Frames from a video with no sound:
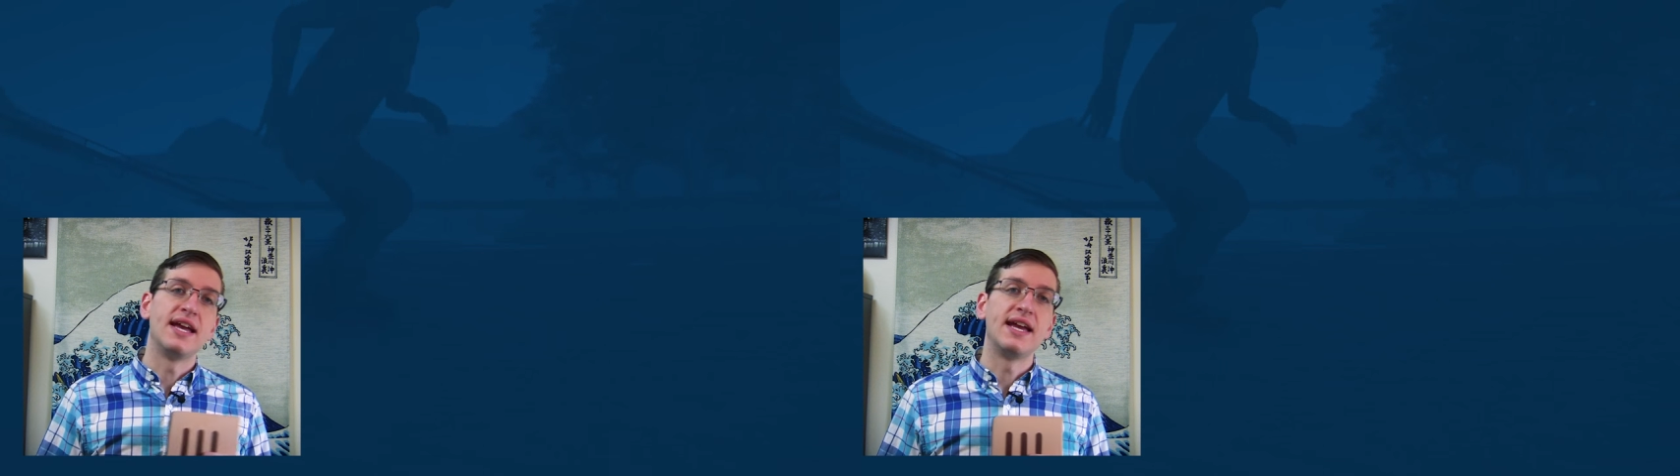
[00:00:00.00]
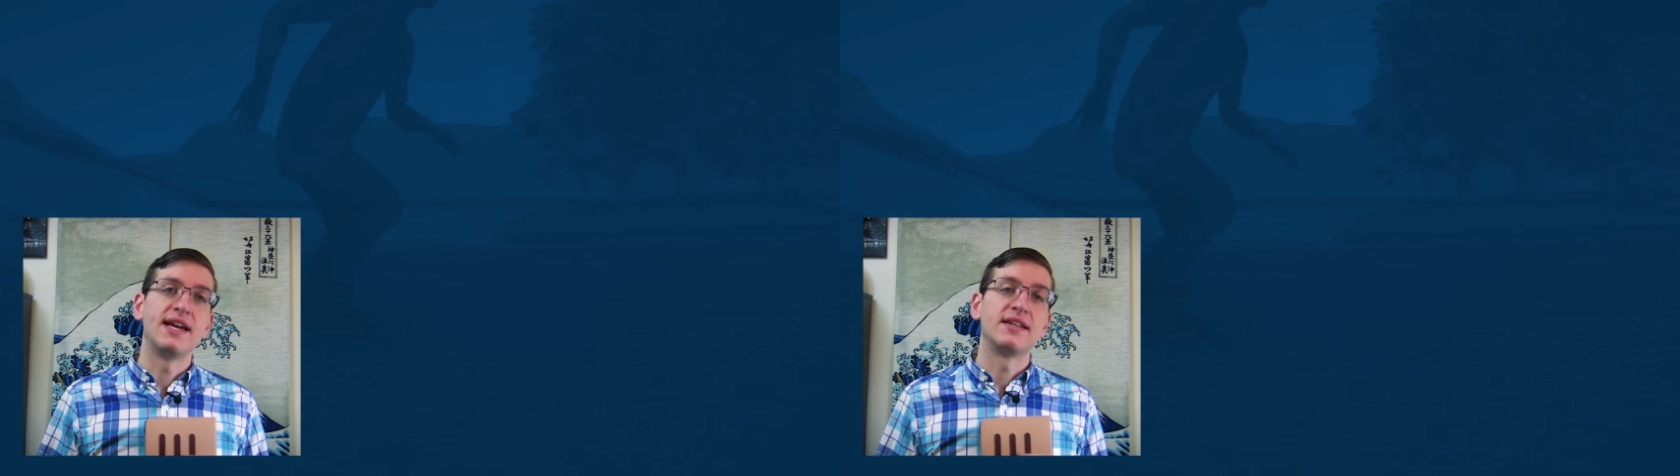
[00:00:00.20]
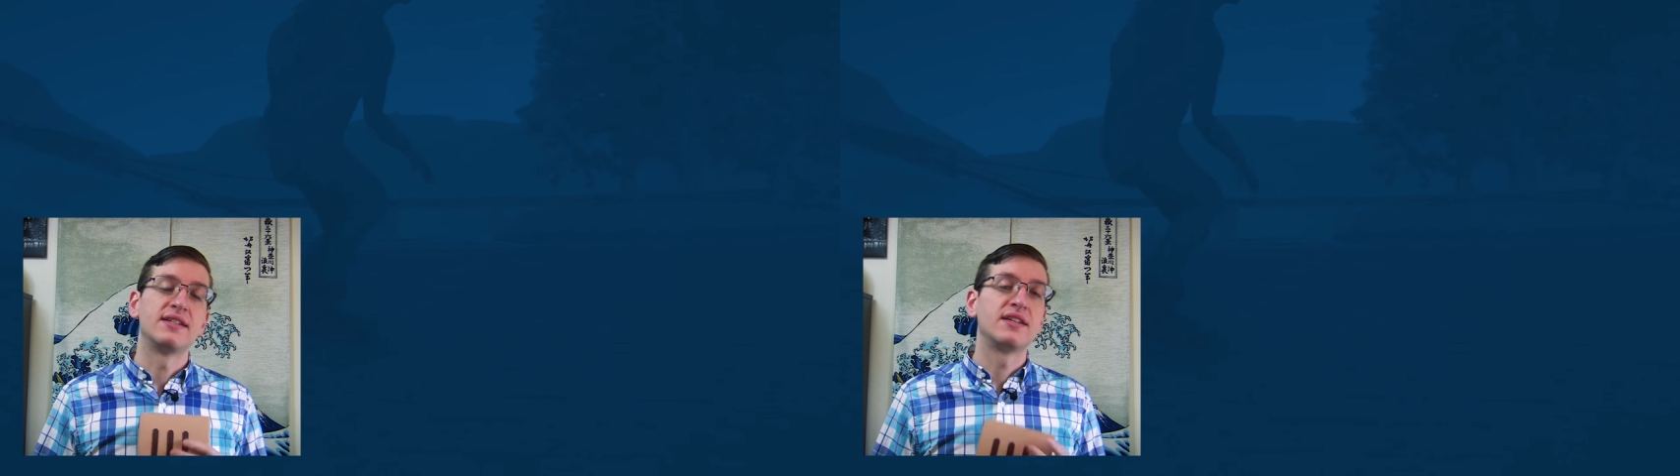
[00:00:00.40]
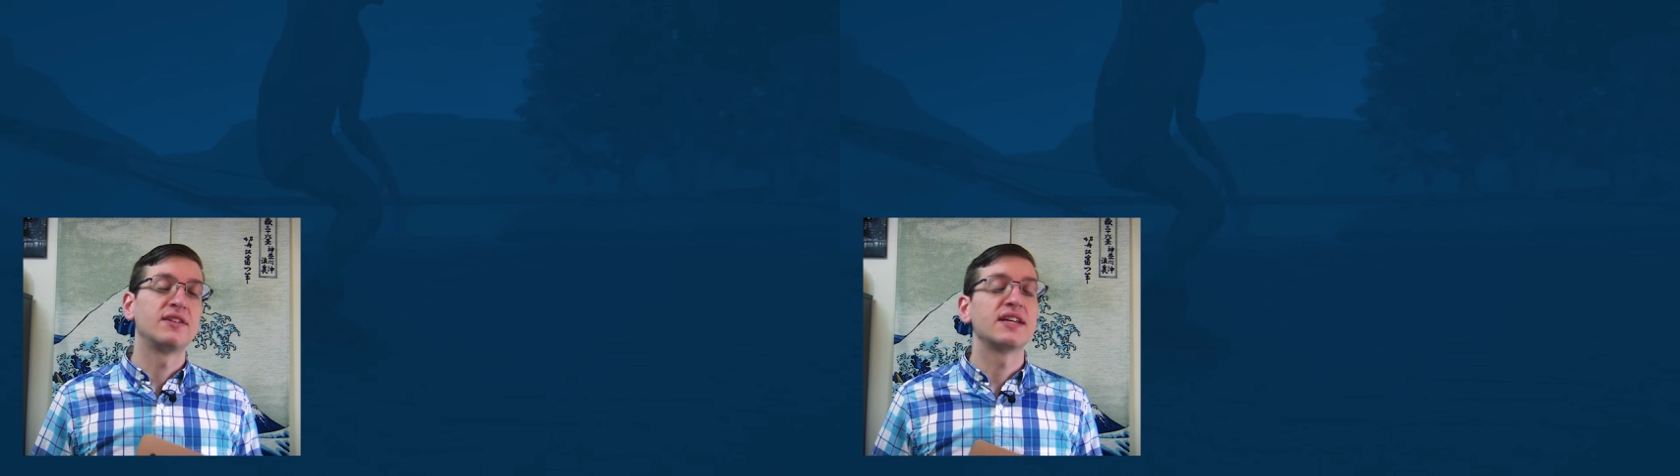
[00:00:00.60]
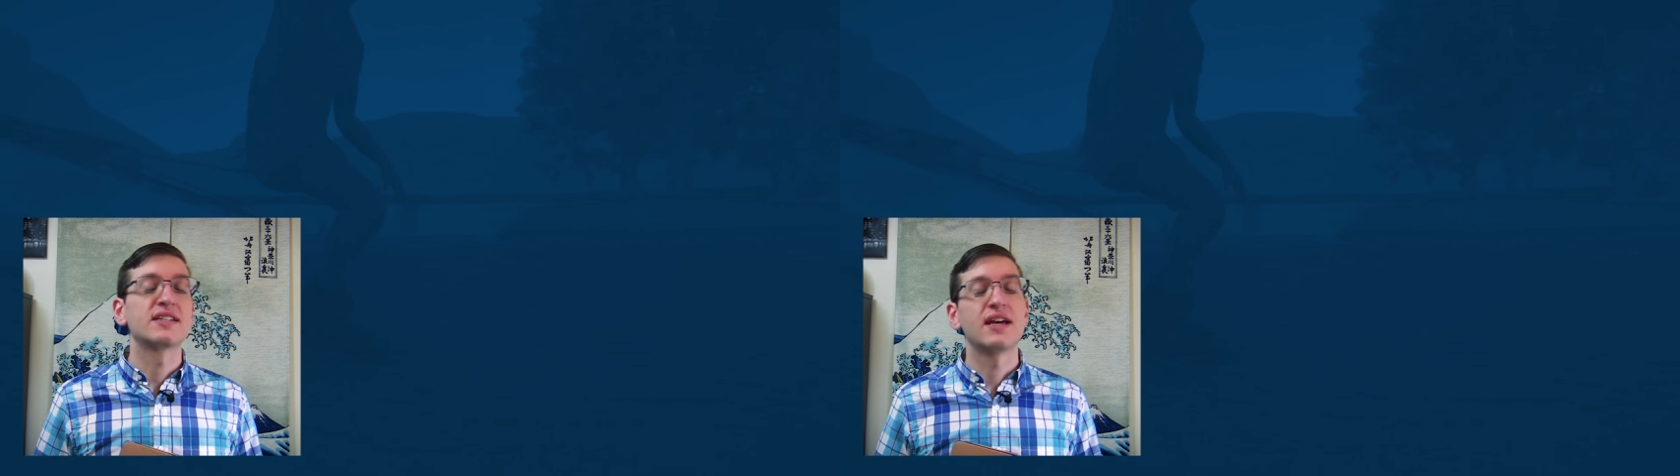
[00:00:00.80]
and
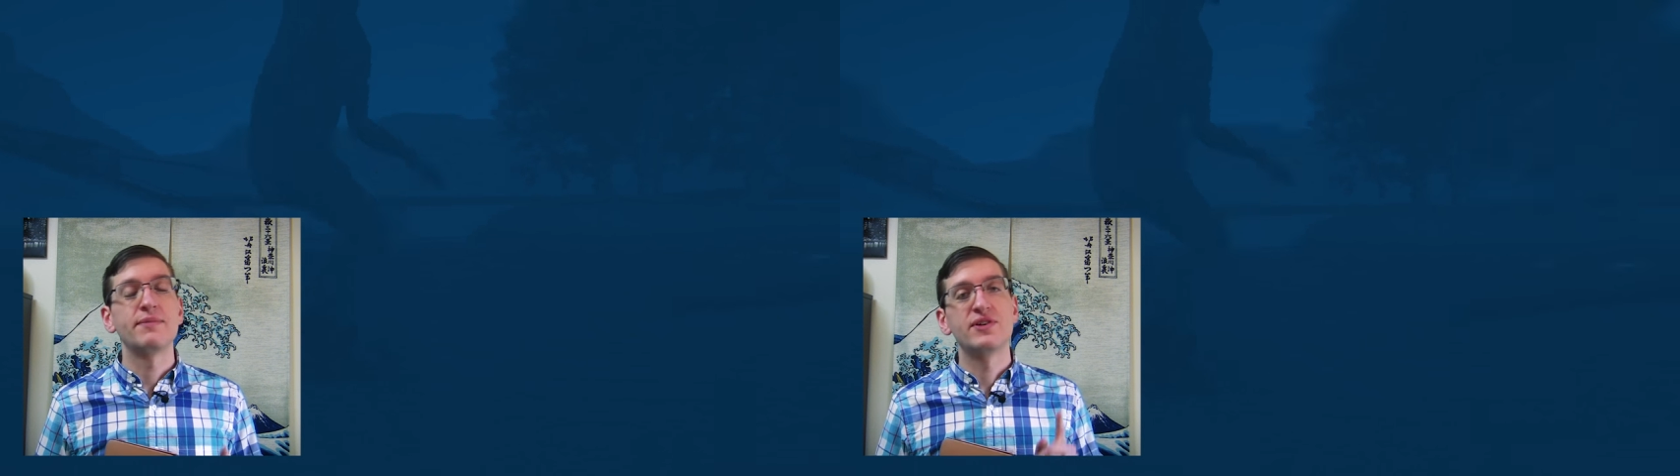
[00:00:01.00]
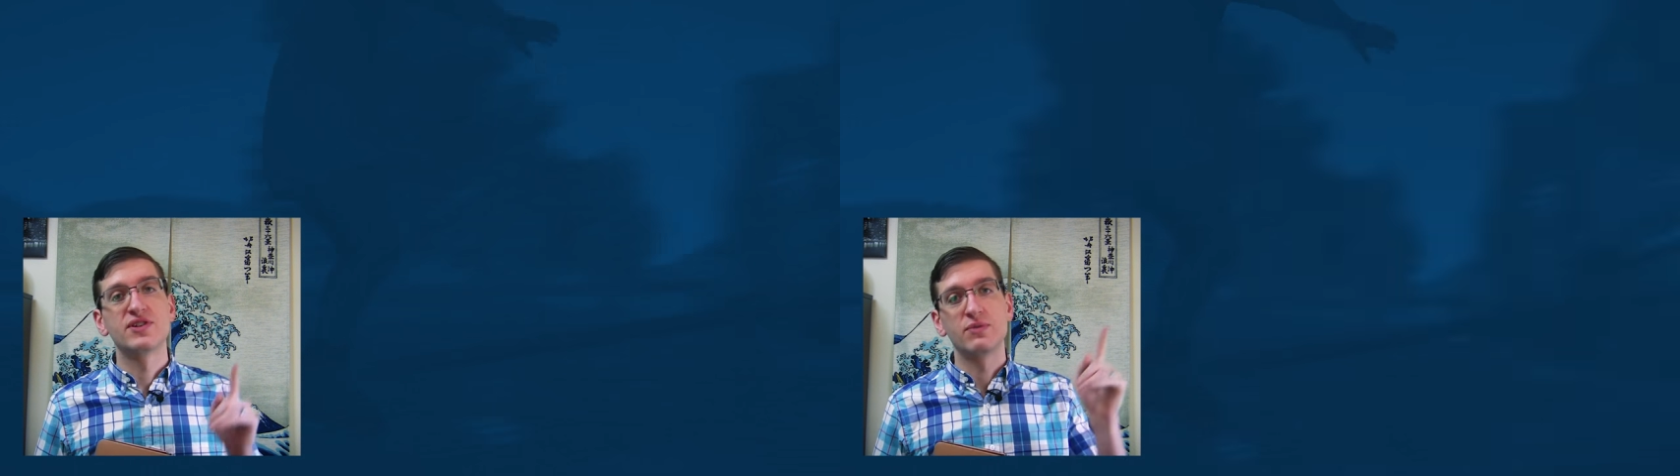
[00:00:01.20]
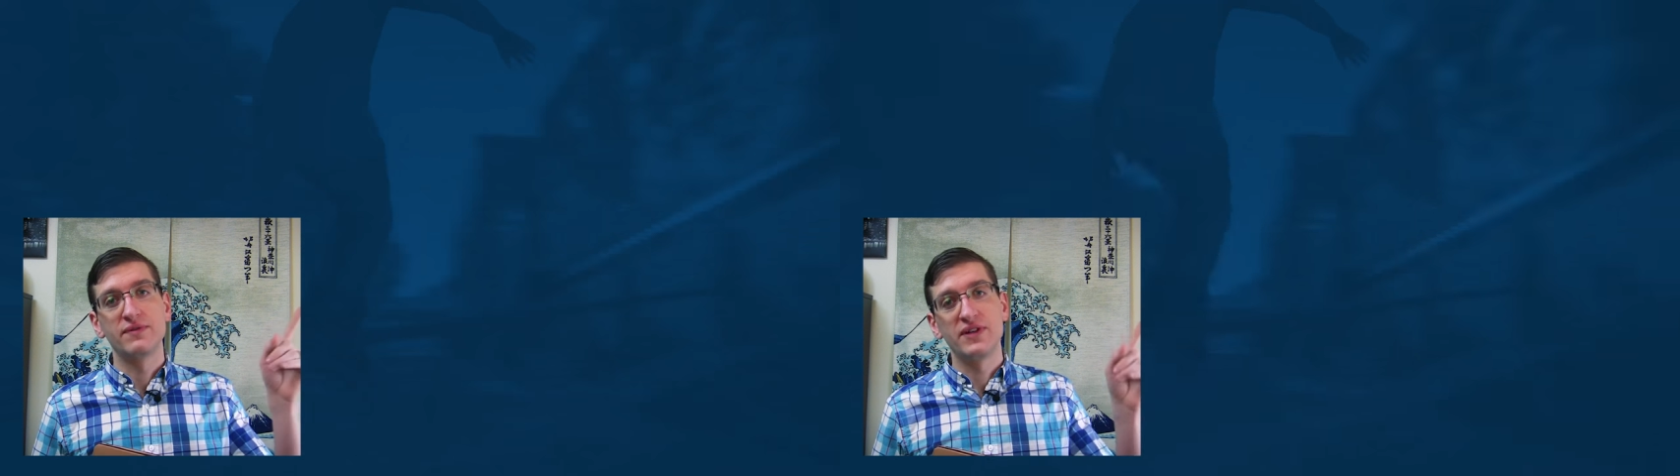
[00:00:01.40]
until next time, here's some more